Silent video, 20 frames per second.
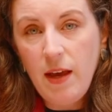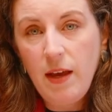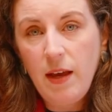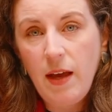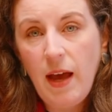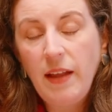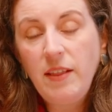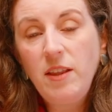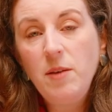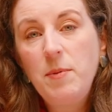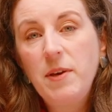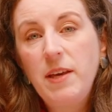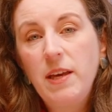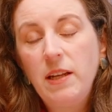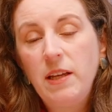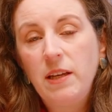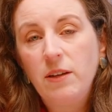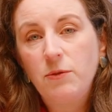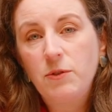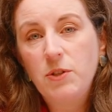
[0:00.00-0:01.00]
At the
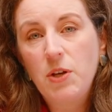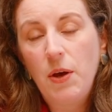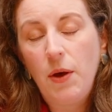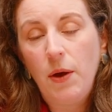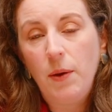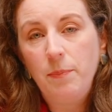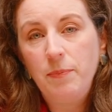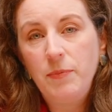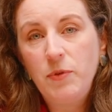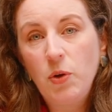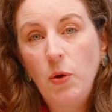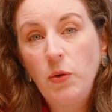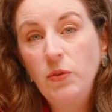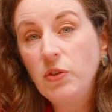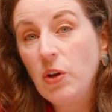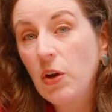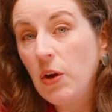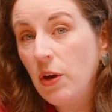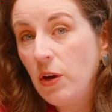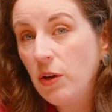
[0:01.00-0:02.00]
beginning of term, Don's
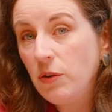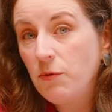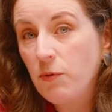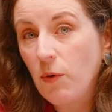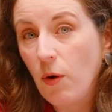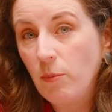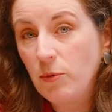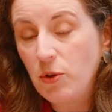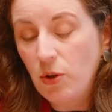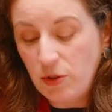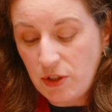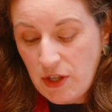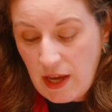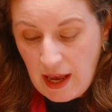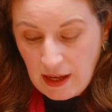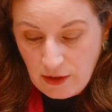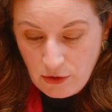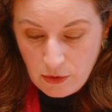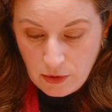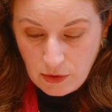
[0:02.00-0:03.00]
heard from Dr.
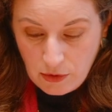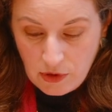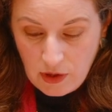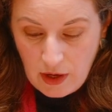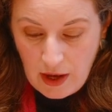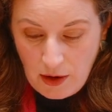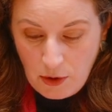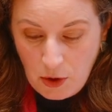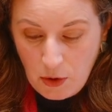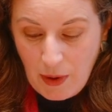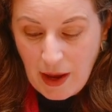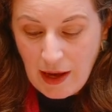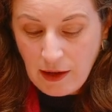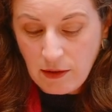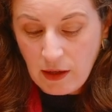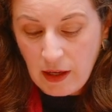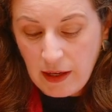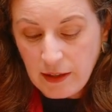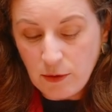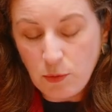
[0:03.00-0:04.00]
Andrews, who
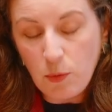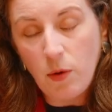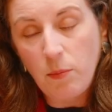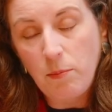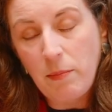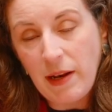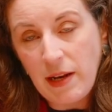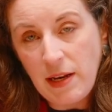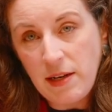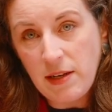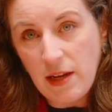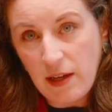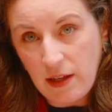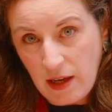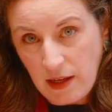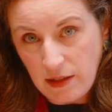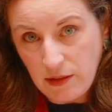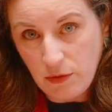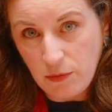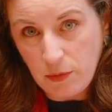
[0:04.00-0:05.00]
outlined what many
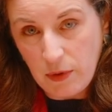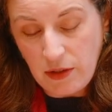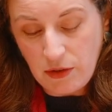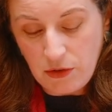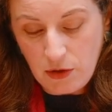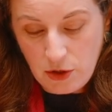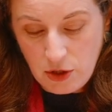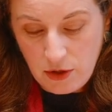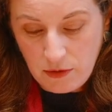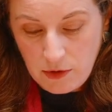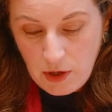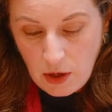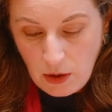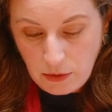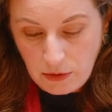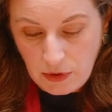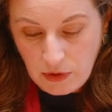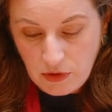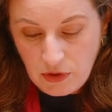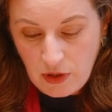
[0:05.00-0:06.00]
decades of research have
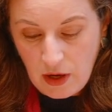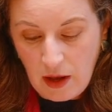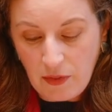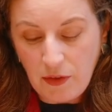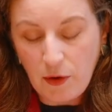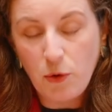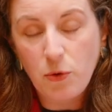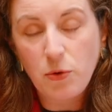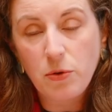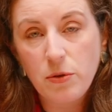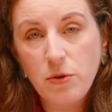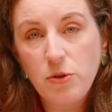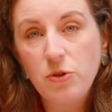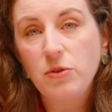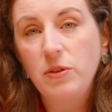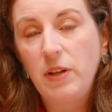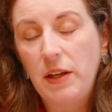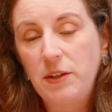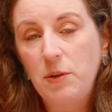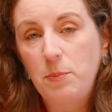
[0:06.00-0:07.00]
told us are the
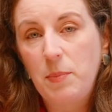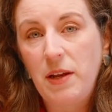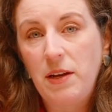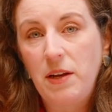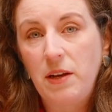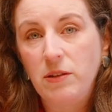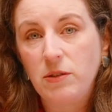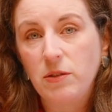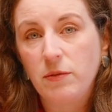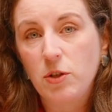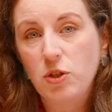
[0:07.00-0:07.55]
crucial underpinnings of a